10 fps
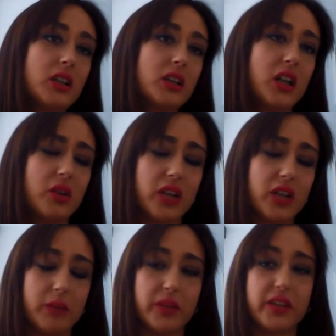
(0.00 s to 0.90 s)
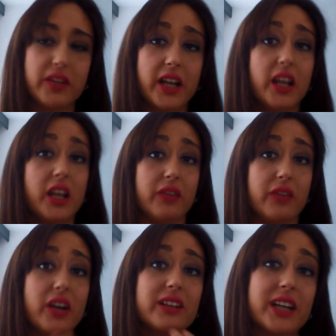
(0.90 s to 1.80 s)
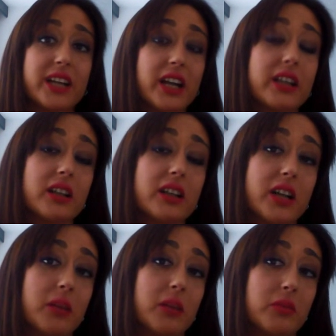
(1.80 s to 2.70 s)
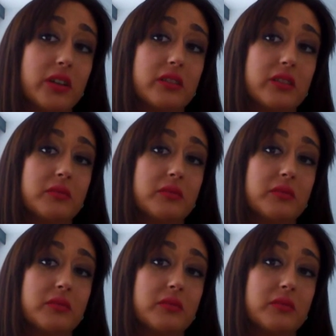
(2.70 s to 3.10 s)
now what happens? That if you have the cardinal number